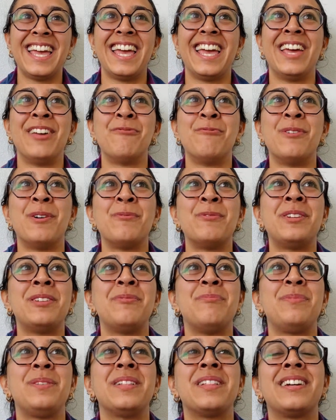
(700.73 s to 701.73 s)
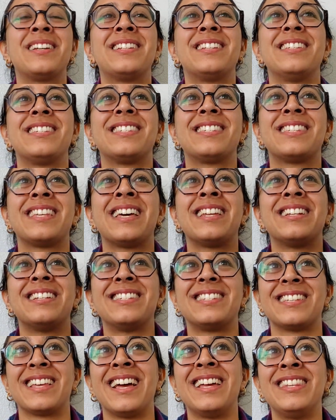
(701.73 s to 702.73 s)
And what would it be like to set
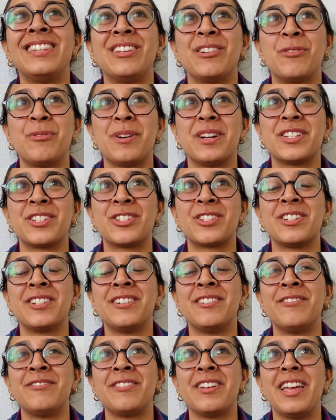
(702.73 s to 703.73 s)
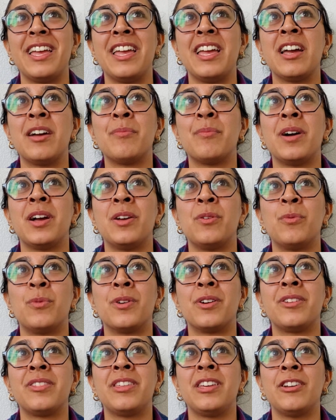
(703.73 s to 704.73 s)
aside the question of, am I
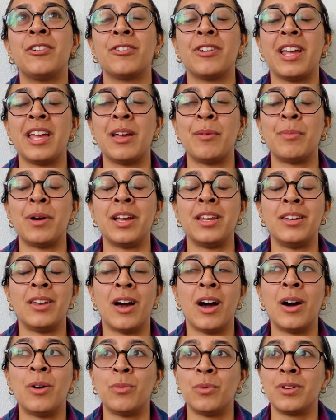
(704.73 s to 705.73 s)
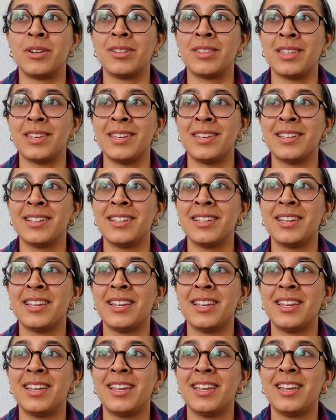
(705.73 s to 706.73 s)
worthy or am I not worthy?
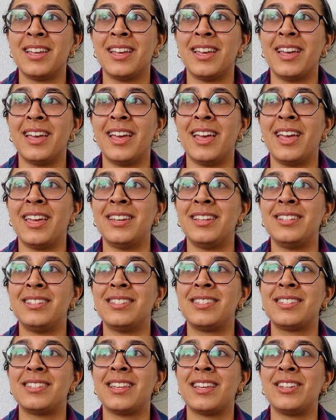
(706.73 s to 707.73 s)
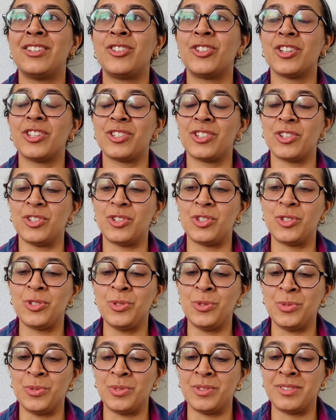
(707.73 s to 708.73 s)
And instead just
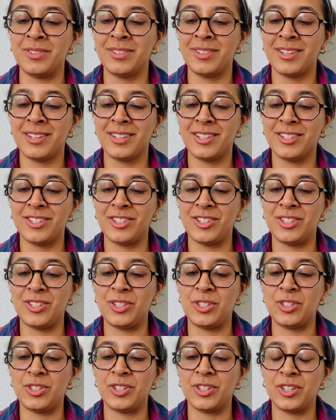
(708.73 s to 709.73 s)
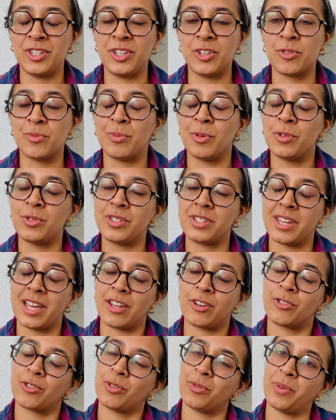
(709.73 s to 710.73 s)
attune to your most
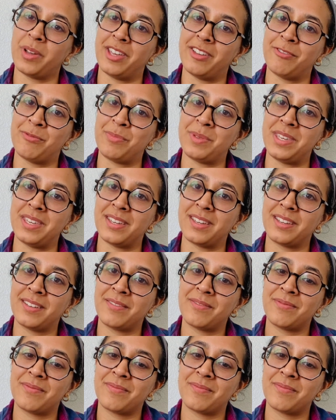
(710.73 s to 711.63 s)
natural way of being.